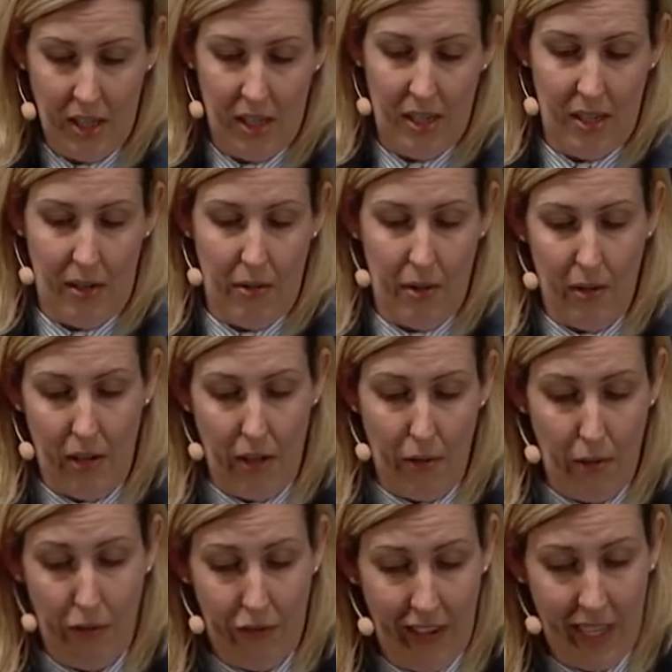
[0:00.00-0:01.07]
start, I really
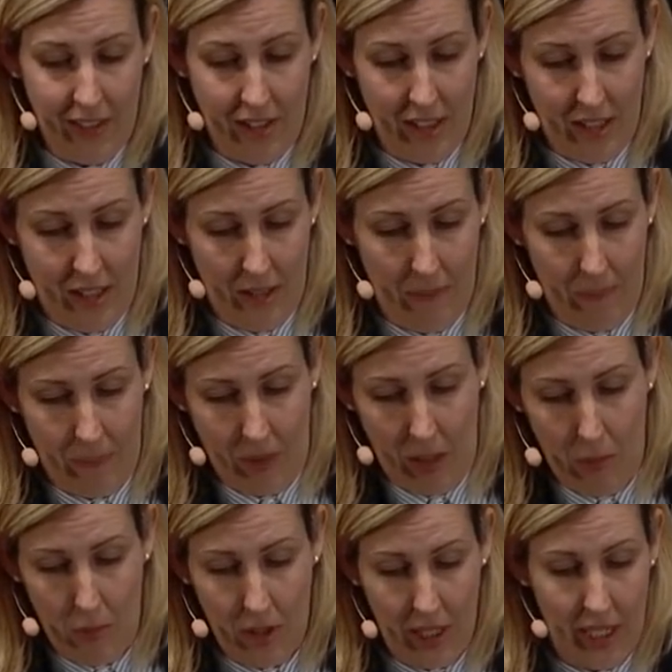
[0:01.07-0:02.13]
reflected
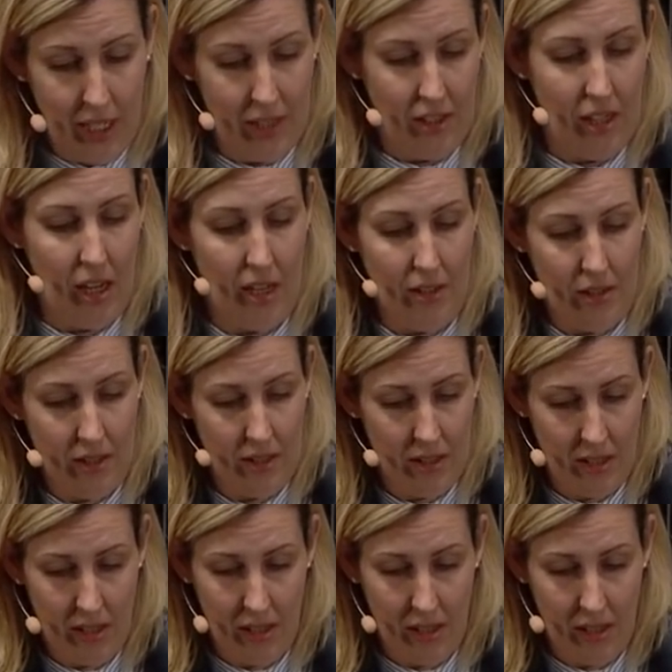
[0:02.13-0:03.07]
on what I had done.